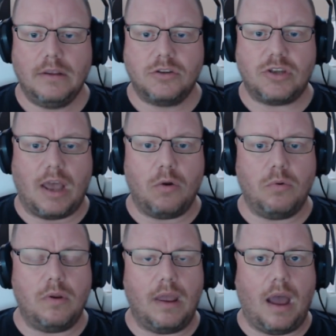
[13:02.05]

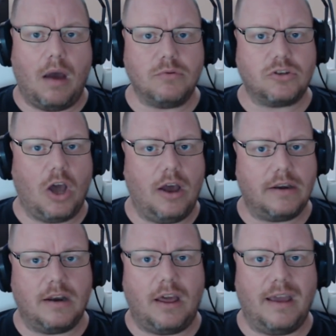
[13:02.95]
So I was
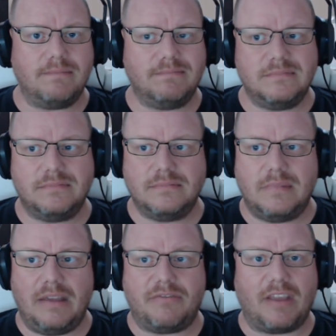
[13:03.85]
kind of like,
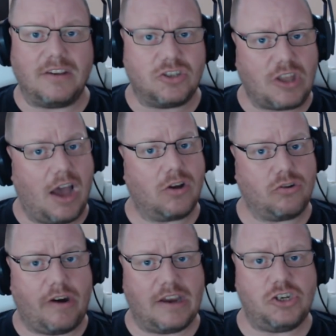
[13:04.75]
if they start
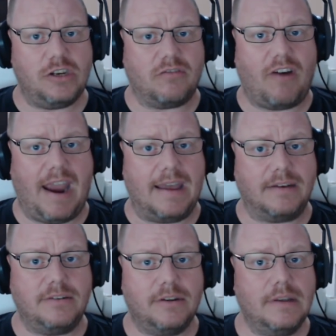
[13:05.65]
crashing
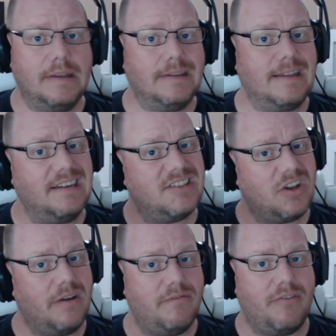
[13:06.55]
around, then it's
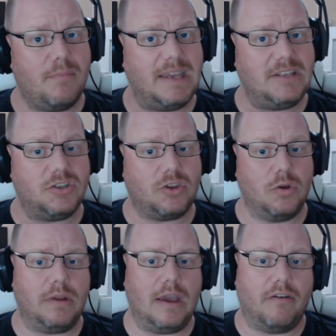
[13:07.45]
time for me to
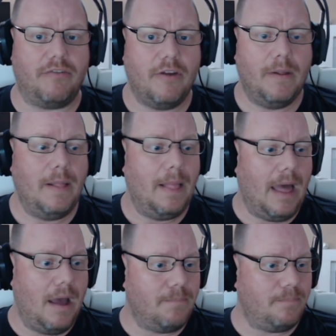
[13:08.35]
do the off.
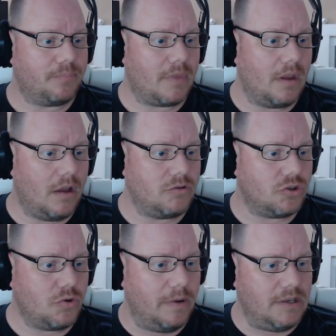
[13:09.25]
I'll
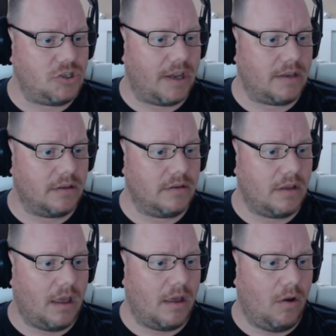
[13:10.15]
just quickly check.
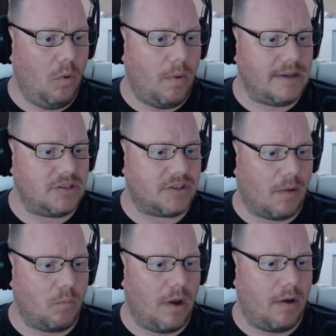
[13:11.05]
Always
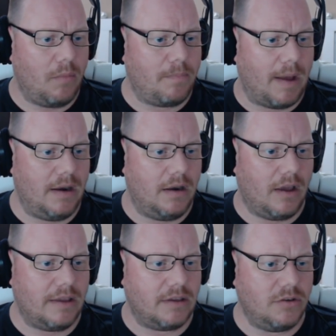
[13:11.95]
done well, but
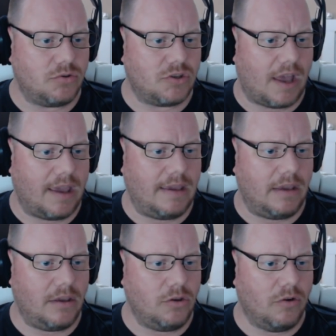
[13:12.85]
like you
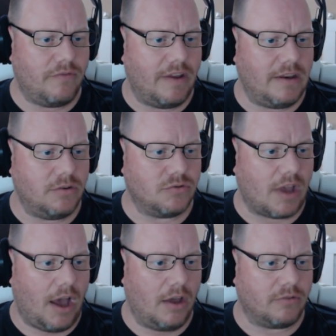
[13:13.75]
say, your venues are
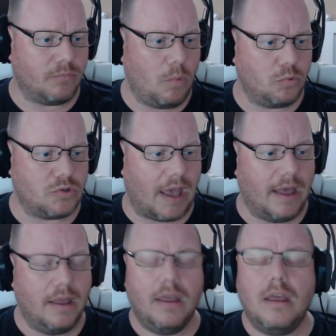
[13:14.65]
hard water.
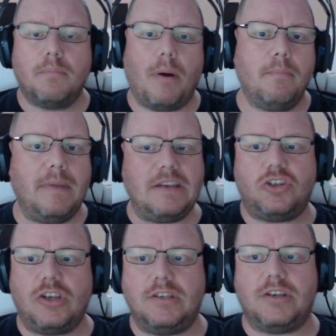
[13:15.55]
Problem is,
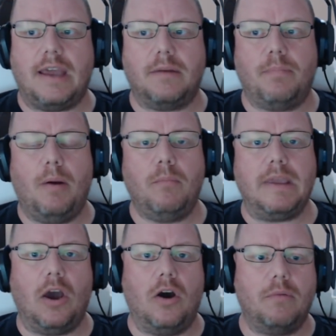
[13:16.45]
GTA, the problem we
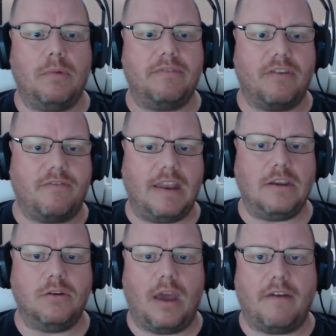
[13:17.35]
got with the
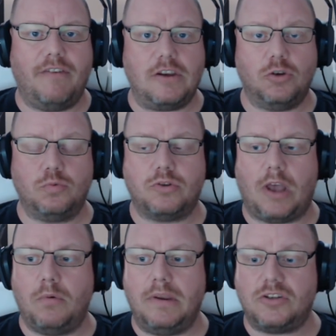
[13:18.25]
venue that I fish
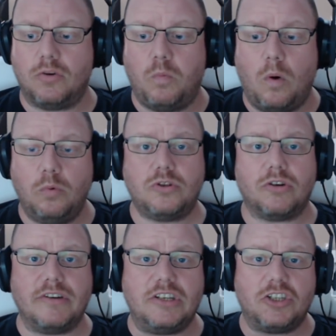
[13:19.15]
also is the
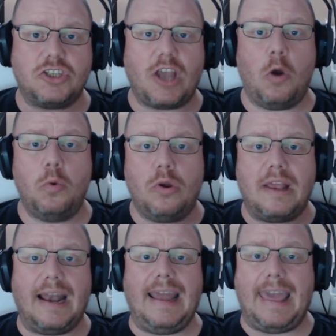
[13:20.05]
water is so
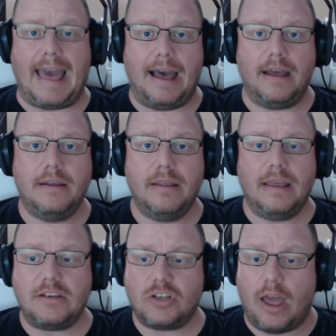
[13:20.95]
clear.
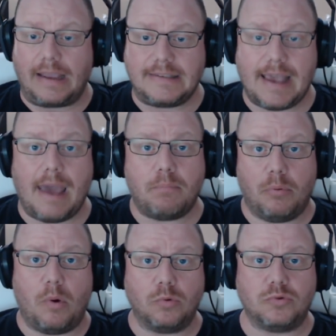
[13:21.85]
It's like tap
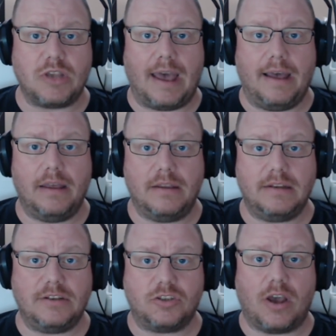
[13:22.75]
water at
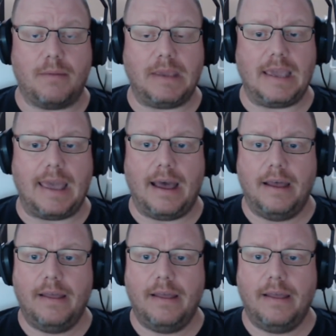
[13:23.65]
this time of year.